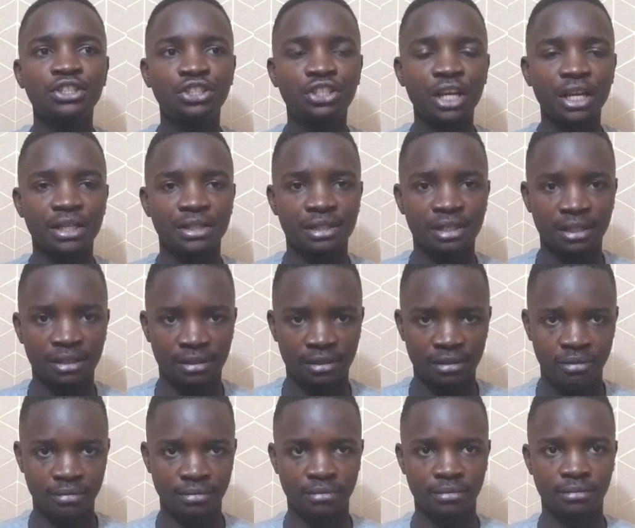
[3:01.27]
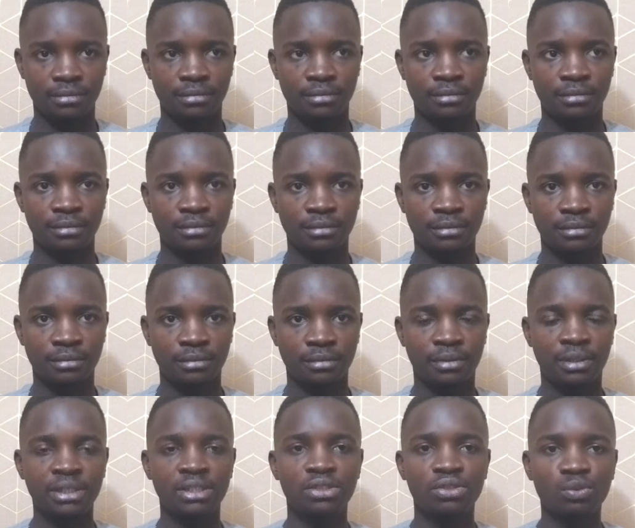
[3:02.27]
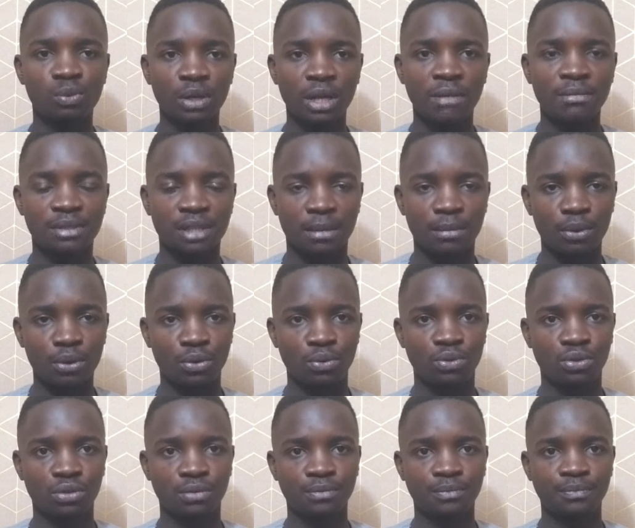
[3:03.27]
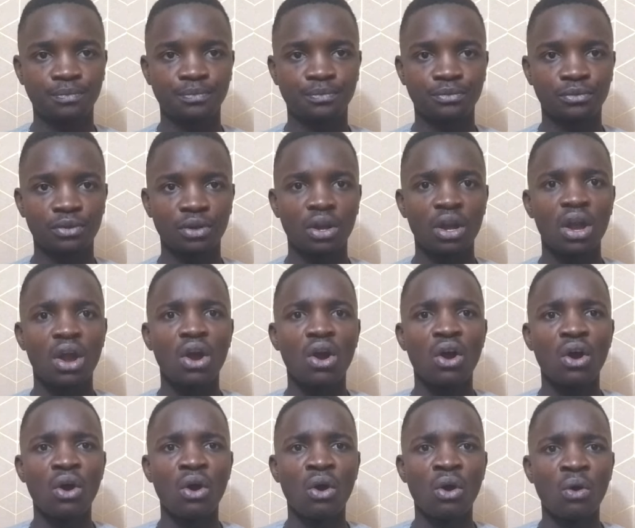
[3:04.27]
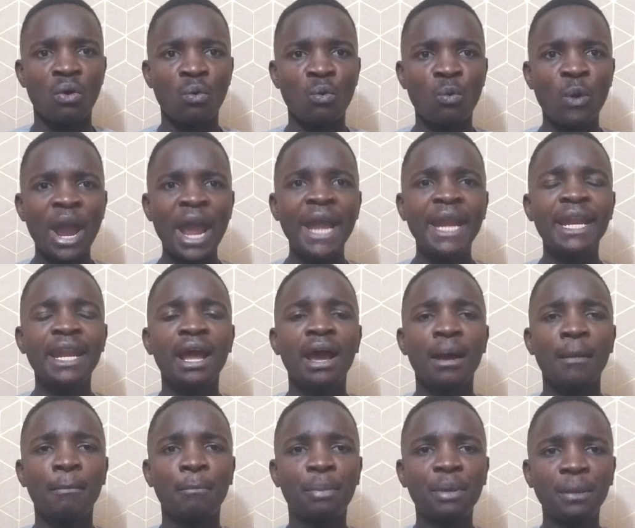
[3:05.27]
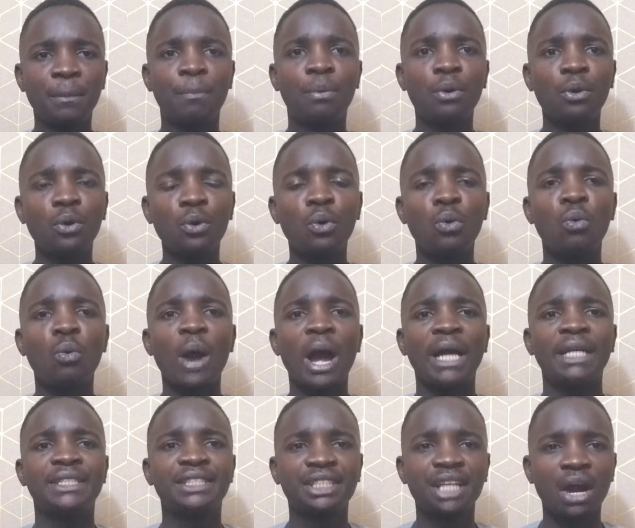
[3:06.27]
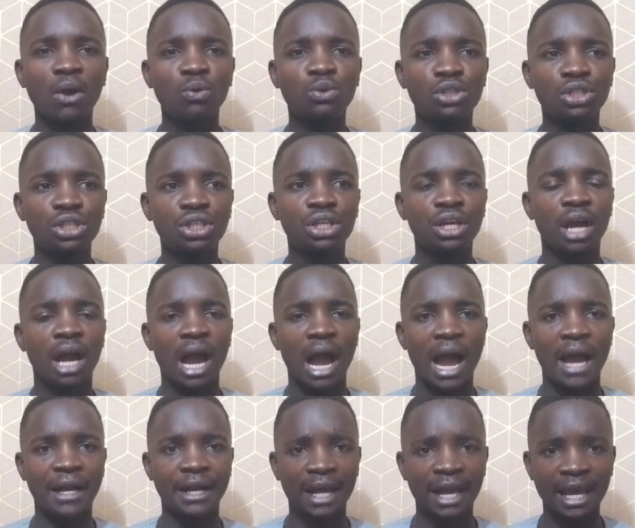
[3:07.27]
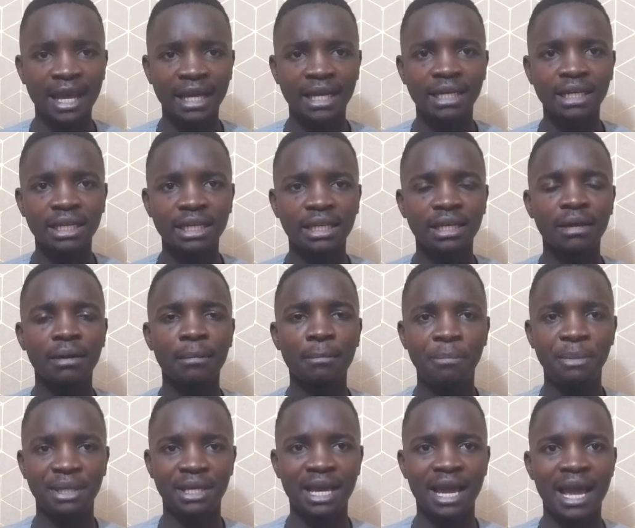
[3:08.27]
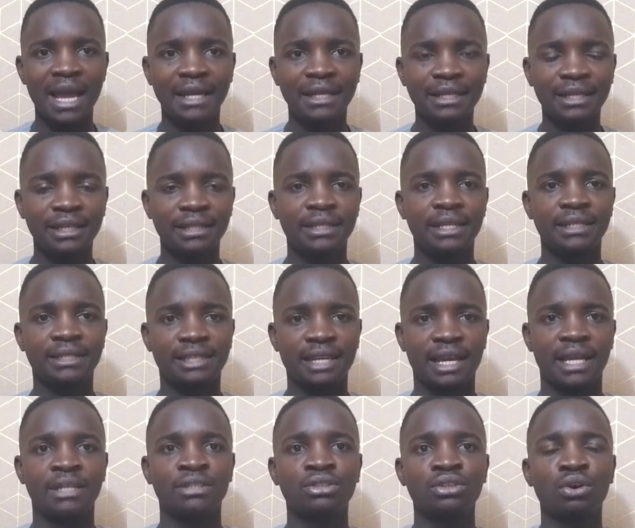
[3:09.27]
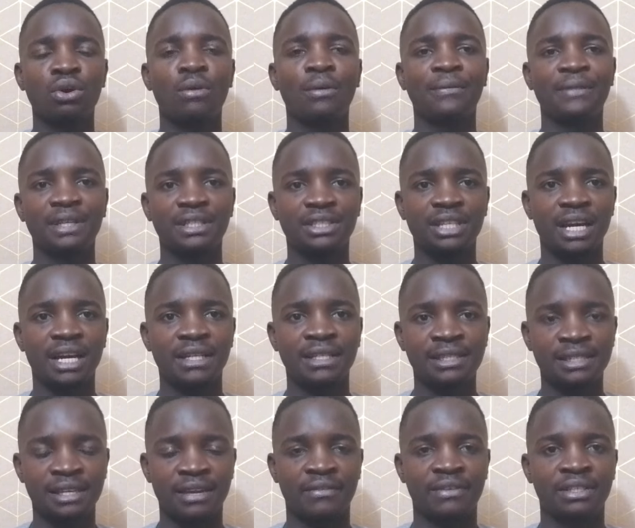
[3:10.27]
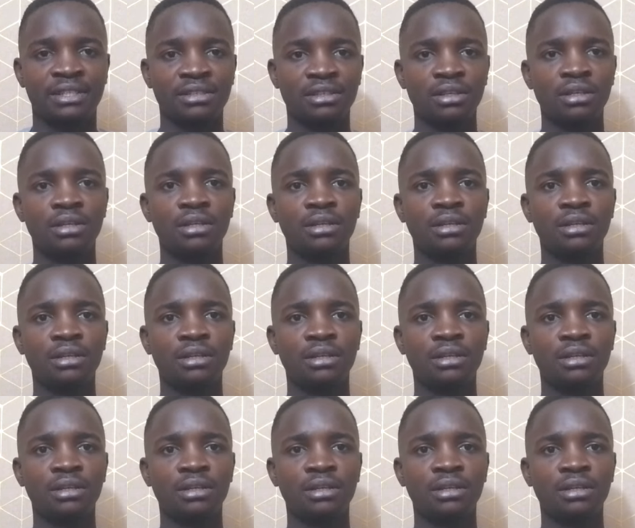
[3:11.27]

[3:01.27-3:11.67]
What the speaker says: Gen Zs. This is William Samoei Ruto. When people were shouting and heckling behind the tent of the church service,